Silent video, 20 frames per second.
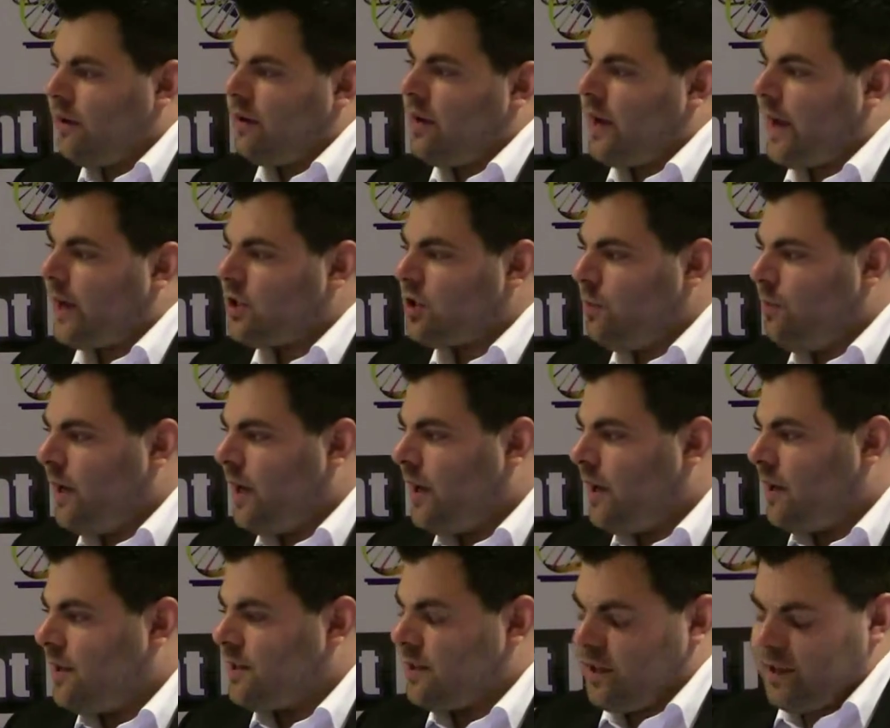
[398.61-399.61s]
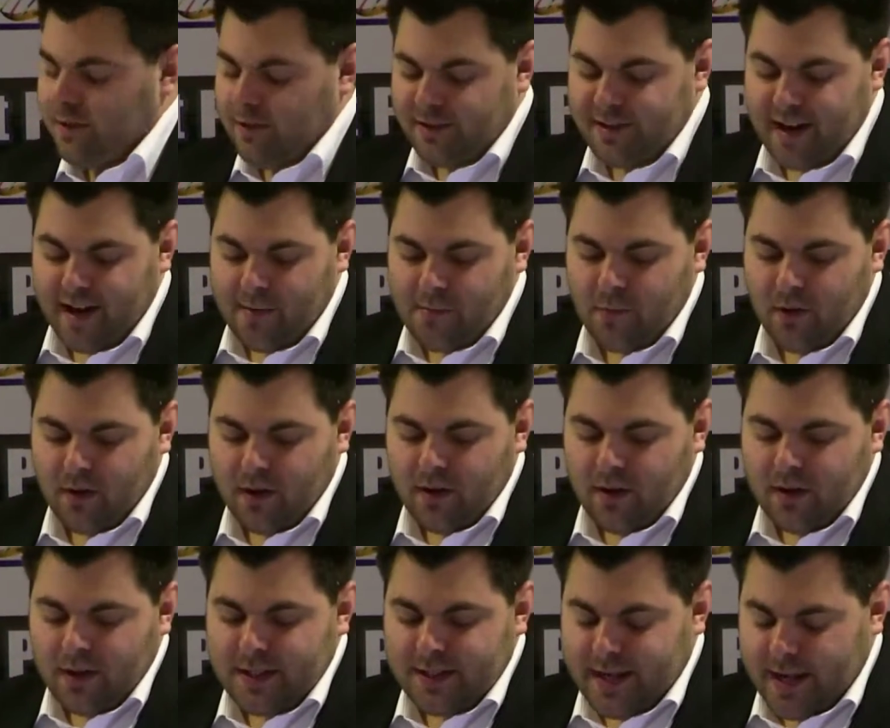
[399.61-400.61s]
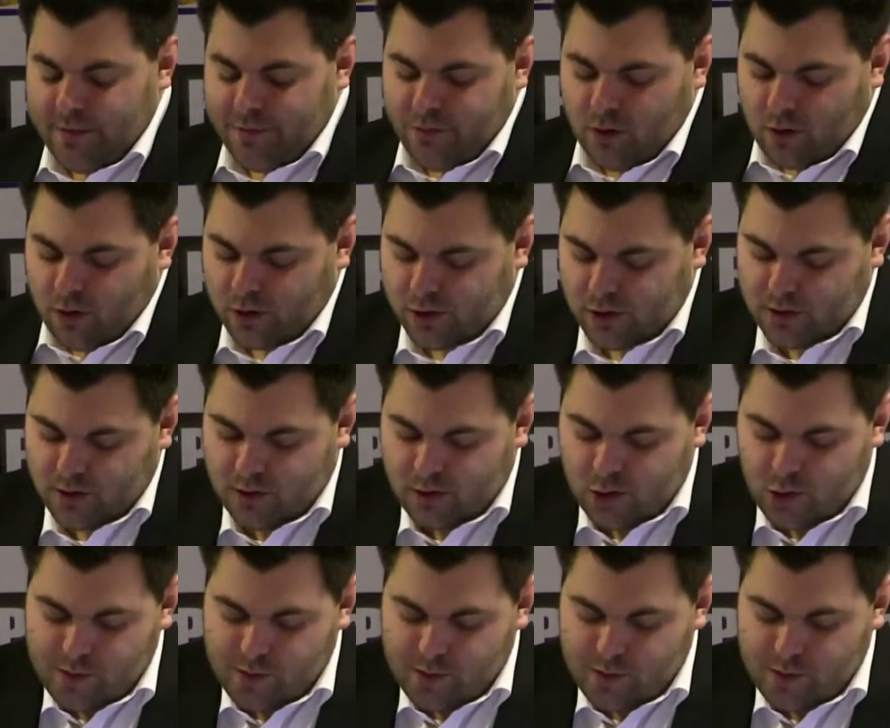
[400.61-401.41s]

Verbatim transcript: interaction patterns in the same scaffold.